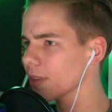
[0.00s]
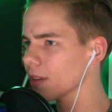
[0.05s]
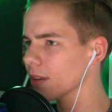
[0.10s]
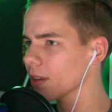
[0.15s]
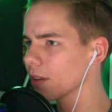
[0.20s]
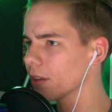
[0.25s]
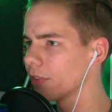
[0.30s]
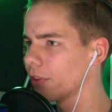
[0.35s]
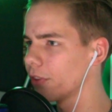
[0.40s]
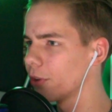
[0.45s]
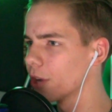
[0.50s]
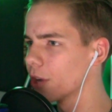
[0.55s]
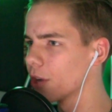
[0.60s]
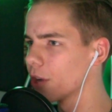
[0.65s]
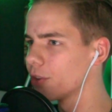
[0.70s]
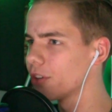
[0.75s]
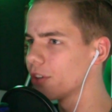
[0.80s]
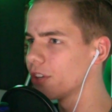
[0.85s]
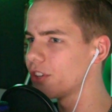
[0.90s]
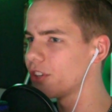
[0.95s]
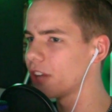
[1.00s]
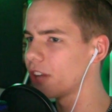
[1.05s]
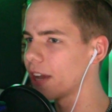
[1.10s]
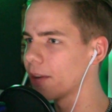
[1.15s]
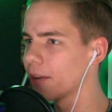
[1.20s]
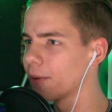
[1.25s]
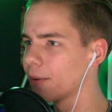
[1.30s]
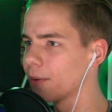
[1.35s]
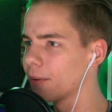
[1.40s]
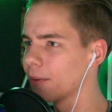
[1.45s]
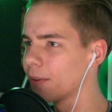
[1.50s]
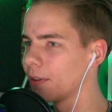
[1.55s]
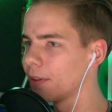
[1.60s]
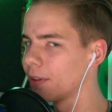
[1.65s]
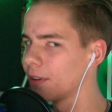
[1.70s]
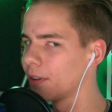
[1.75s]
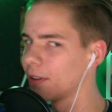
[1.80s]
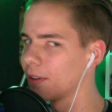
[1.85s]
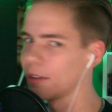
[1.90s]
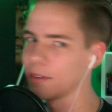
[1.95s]
So you go to the channel,
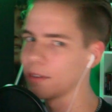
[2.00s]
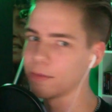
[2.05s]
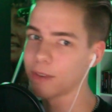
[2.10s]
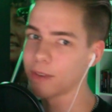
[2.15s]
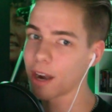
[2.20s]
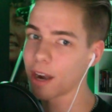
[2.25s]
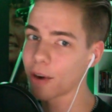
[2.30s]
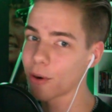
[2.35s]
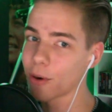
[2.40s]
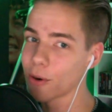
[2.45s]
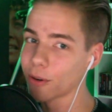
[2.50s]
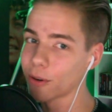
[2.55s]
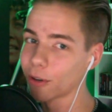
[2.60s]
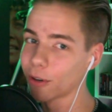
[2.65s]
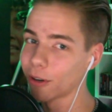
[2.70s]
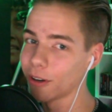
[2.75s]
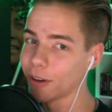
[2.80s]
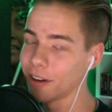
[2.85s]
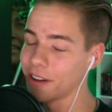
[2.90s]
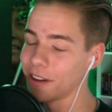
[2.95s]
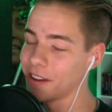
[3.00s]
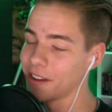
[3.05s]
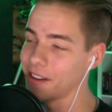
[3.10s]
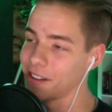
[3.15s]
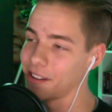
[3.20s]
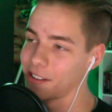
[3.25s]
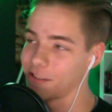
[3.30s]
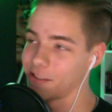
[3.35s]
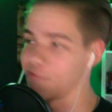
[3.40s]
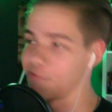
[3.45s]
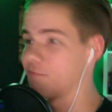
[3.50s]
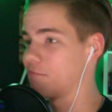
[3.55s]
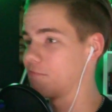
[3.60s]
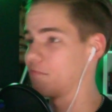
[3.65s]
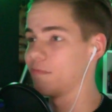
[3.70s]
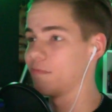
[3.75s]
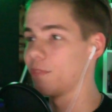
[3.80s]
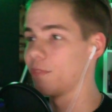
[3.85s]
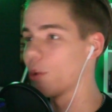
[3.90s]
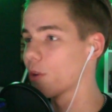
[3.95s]
Rare Horror,
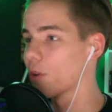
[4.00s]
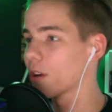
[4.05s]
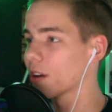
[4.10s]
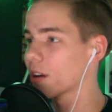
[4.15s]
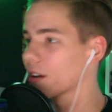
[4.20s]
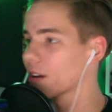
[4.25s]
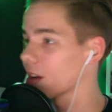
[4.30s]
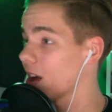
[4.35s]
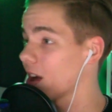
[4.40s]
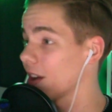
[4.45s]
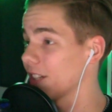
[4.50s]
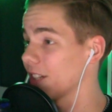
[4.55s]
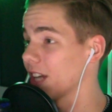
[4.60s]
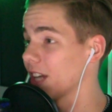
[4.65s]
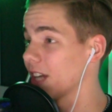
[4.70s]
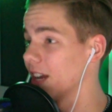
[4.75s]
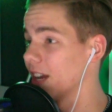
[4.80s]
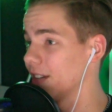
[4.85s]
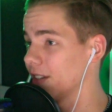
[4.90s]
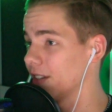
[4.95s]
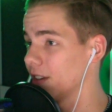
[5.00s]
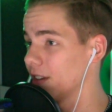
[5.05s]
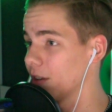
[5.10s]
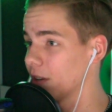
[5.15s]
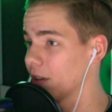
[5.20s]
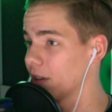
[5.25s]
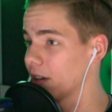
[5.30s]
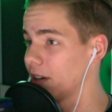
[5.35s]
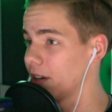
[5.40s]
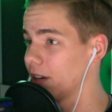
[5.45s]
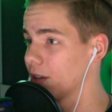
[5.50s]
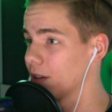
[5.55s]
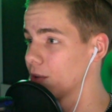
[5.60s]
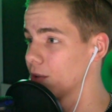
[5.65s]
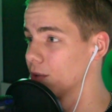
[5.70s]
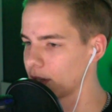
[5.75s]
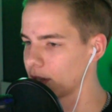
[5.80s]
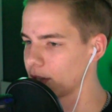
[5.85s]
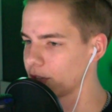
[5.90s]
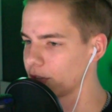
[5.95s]
no content. Okay,
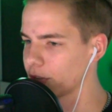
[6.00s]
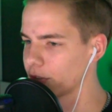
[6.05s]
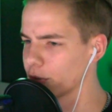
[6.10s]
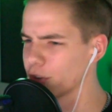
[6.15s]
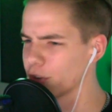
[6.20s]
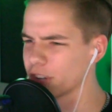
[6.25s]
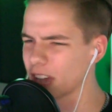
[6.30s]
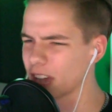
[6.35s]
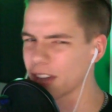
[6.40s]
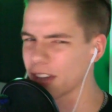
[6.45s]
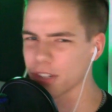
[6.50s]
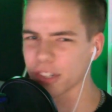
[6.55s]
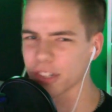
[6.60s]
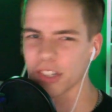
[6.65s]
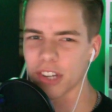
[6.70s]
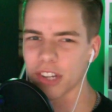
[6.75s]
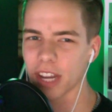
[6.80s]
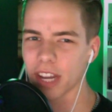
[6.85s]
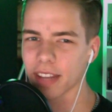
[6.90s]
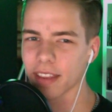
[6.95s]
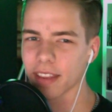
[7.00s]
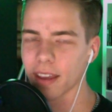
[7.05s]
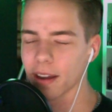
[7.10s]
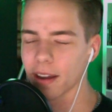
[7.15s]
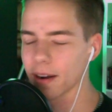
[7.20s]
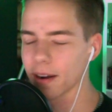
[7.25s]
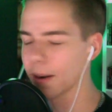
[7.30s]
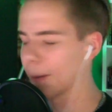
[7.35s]
cool. So usually I just check their